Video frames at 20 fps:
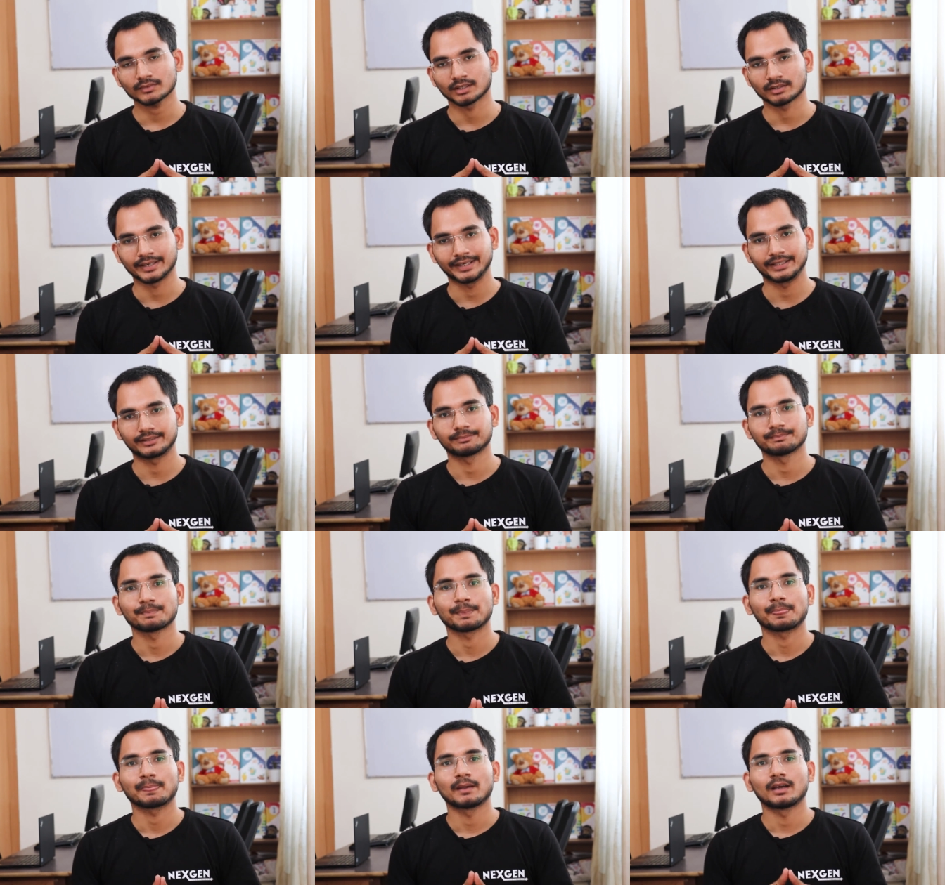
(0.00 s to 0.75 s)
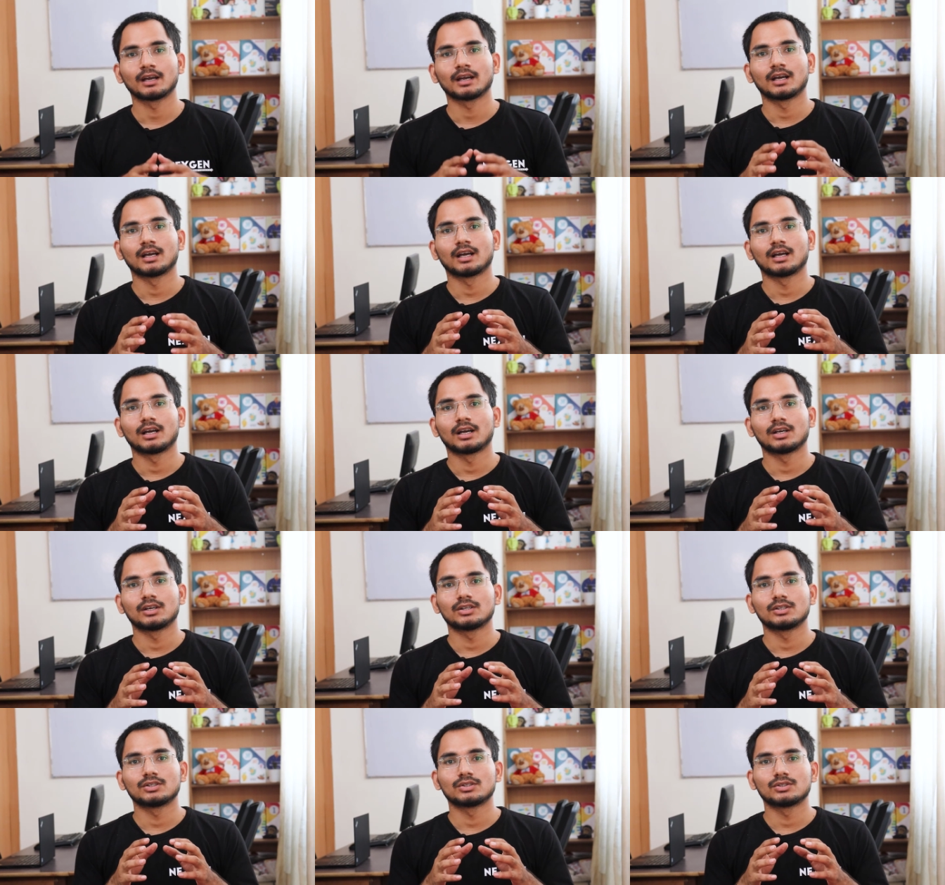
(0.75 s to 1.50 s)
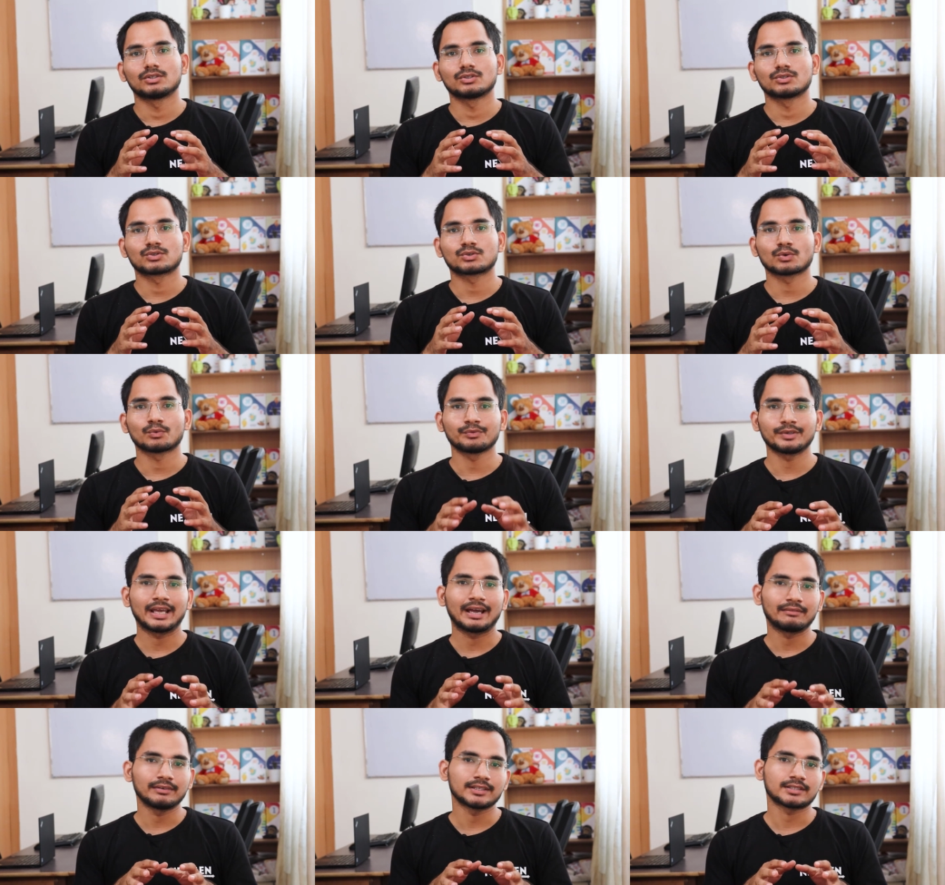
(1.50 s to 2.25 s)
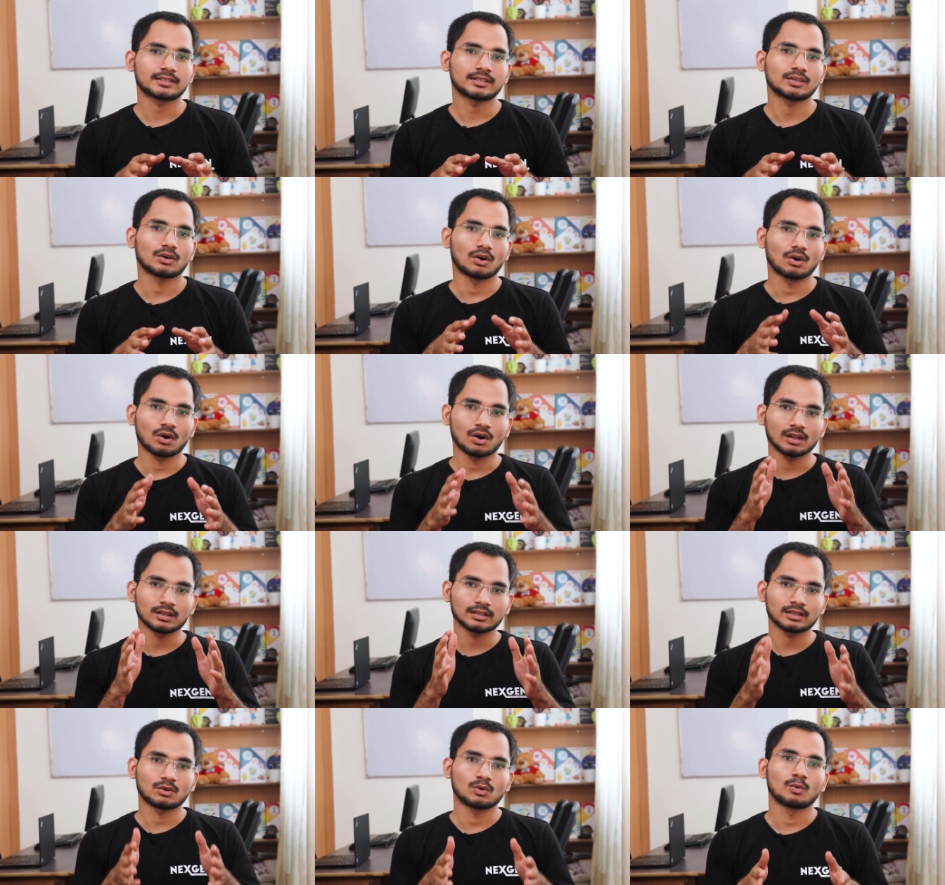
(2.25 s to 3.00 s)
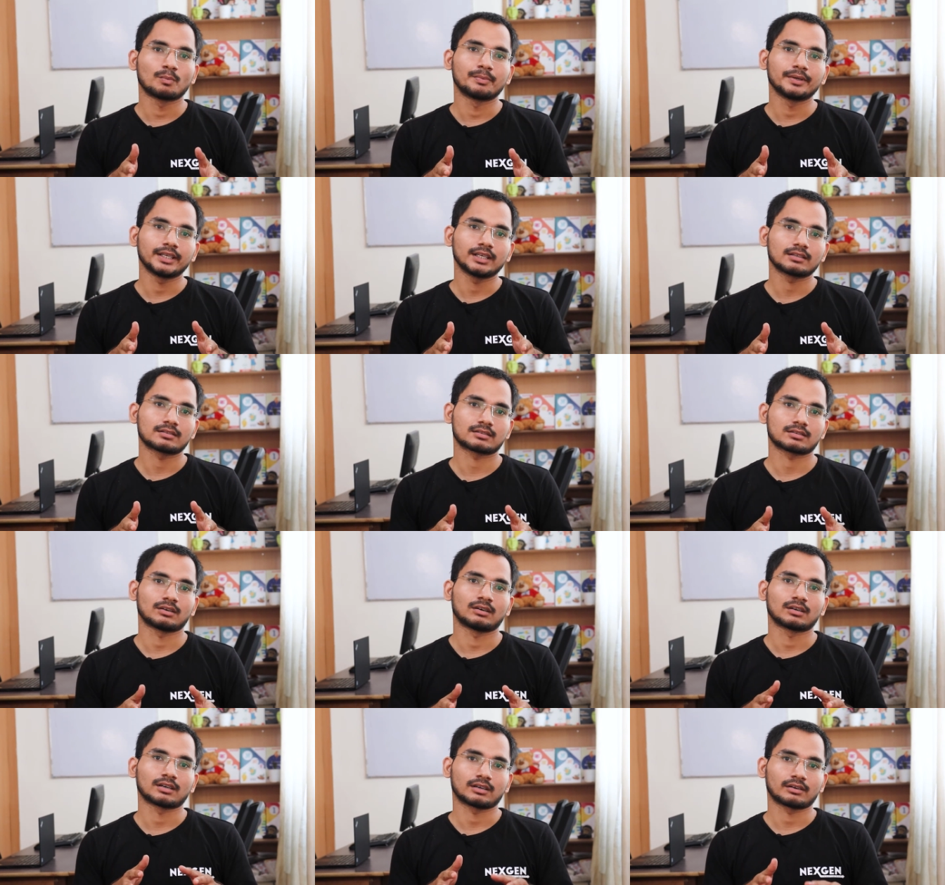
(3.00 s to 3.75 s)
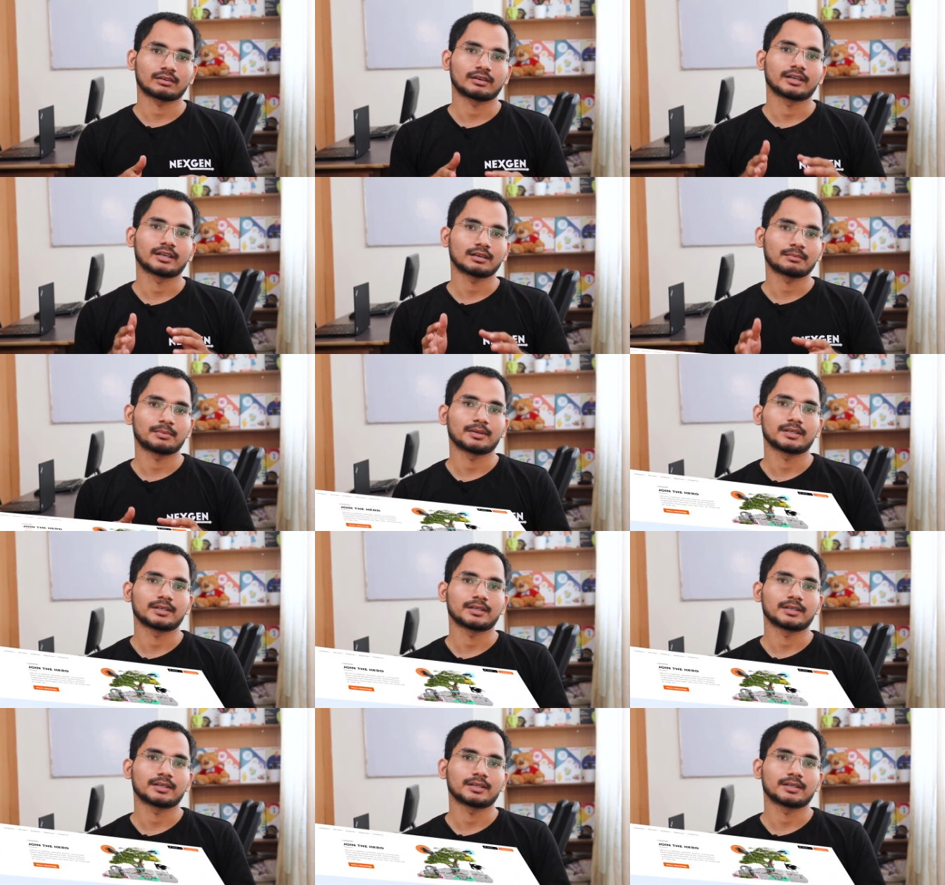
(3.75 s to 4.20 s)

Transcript: Right, so we have listed all the openings on our career